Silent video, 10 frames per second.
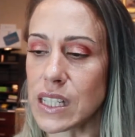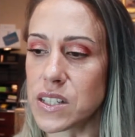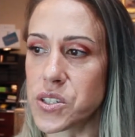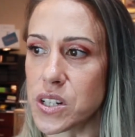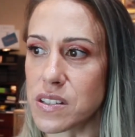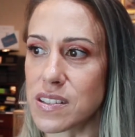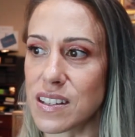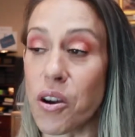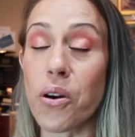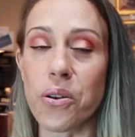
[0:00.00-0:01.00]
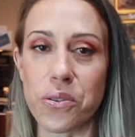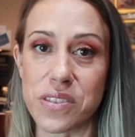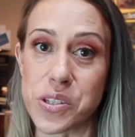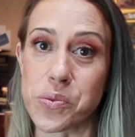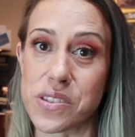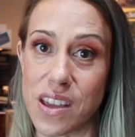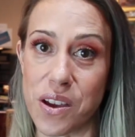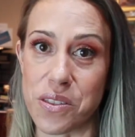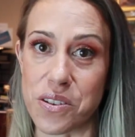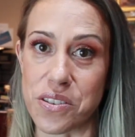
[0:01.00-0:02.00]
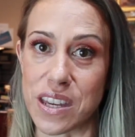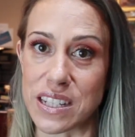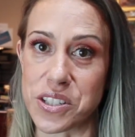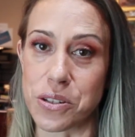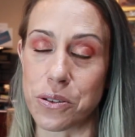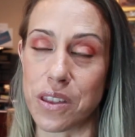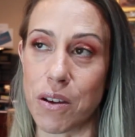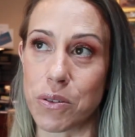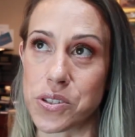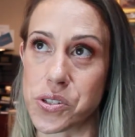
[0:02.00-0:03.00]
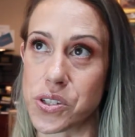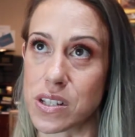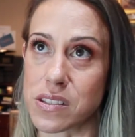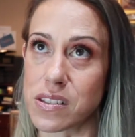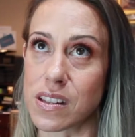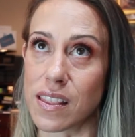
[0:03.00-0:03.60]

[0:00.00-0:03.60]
This was the other thing too. That was just